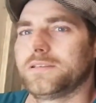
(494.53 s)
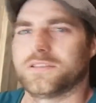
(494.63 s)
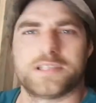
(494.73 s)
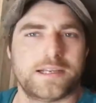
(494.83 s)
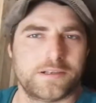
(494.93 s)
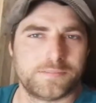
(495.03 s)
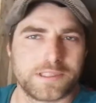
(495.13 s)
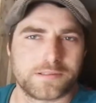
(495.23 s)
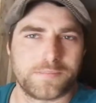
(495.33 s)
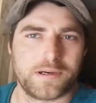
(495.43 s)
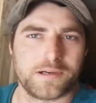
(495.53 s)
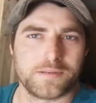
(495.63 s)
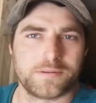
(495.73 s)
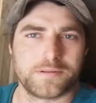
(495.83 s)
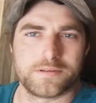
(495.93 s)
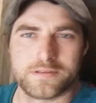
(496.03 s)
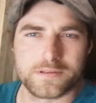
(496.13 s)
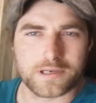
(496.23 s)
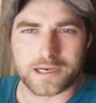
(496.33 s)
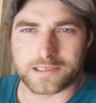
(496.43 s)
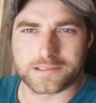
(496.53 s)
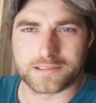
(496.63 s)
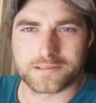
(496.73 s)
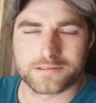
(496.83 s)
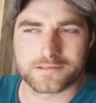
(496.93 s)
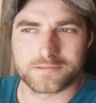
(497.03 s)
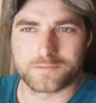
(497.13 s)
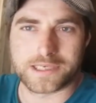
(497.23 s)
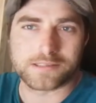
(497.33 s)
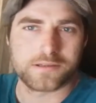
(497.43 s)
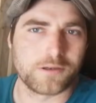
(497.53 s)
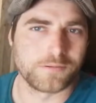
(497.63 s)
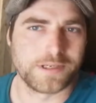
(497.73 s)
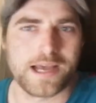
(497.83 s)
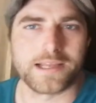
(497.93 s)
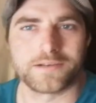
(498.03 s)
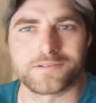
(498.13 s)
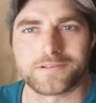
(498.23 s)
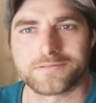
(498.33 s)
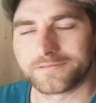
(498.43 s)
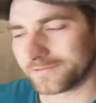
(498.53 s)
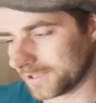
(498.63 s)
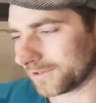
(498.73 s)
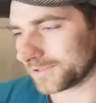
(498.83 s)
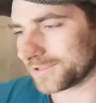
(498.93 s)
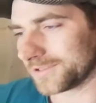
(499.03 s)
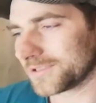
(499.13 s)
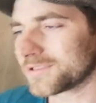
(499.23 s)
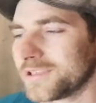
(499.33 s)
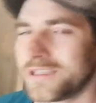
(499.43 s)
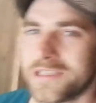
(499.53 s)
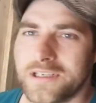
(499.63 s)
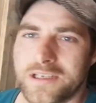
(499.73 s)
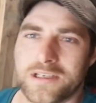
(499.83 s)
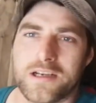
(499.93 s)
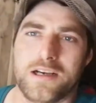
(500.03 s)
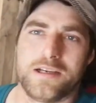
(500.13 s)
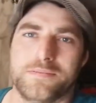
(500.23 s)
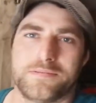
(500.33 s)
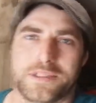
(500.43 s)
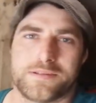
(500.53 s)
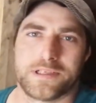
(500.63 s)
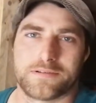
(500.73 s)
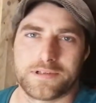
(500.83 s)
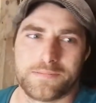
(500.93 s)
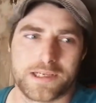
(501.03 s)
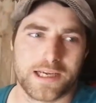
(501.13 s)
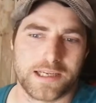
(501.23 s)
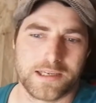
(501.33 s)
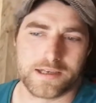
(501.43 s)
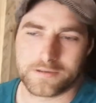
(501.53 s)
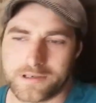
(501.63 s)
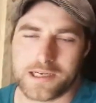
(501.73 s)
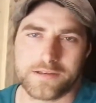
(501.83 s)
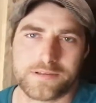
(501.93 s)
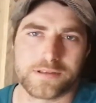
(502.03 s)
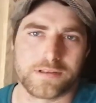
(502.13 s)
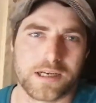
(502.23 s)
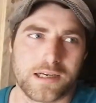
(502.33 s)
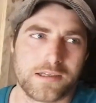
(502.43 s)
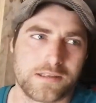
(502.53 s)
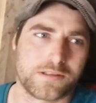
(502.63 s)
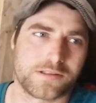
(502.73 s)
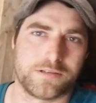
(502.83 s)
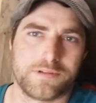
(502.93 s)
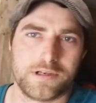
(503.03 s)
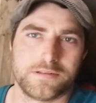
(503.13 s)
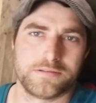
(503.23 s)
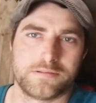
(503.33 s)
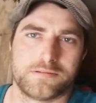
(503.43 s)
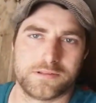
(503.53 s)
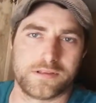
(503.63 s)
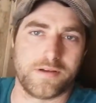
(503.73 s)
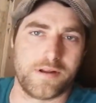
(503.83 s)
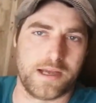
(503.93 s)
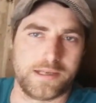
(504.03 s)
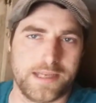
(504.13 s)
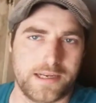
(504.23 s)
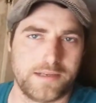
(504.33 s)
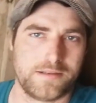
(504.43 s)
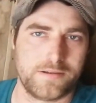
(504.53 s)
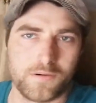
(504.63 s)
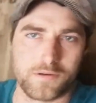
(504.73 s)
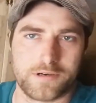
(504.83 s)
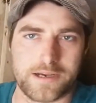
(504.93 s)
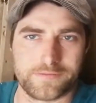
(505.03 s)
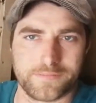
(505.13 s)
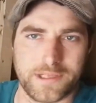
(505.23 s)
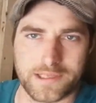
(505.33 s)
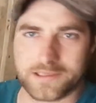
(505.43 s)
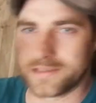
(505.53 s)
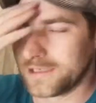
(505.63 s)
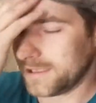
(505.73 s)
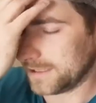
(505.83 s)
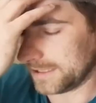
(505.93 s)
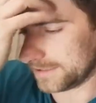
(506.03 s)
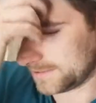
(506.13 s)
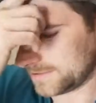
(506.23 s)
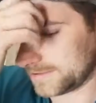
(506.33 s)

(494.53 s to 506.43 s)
just getting those bits of pipe, I had to waste a whole day on reconnaissance. Whereas if I replicate it, I don't have to do that because I'll know. Just go there, get it, order that from there. That